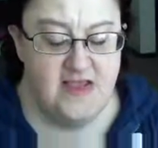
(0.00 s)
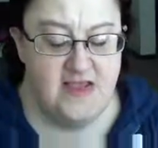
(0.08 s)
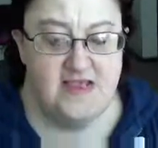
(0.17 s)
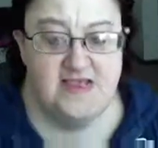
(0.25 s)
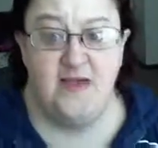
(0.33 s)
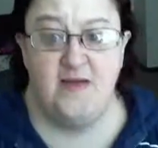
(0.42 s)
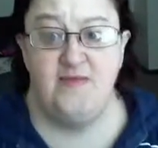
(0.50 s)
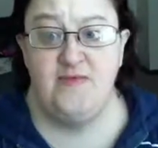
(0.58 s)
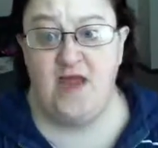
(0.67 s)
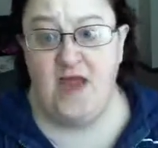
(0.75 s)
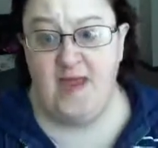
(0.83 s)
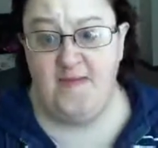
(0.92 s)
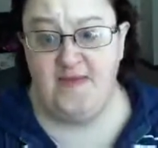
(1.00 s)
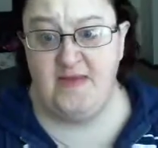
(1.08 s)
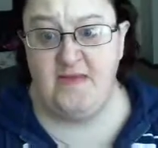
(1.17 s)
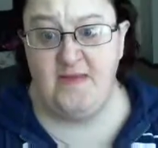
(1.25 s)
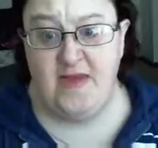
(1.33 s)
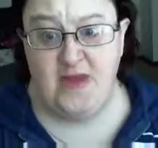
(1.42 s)
Sometimes
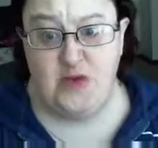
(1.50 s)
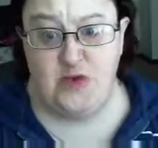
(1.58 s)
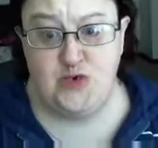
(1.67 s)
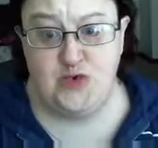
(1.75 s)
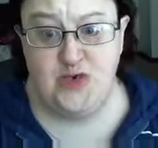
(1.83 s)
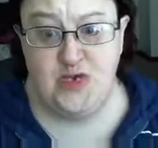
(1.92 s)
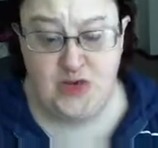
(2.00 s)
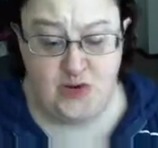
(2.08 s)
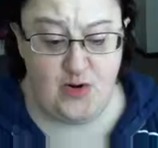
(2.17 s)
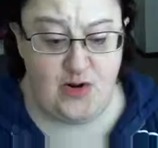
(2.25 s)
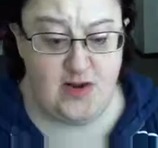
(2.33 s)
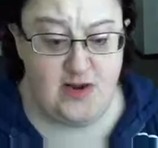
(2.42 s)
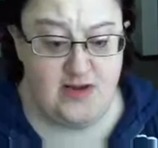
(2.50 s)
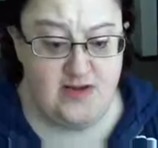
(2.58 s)
a message is good,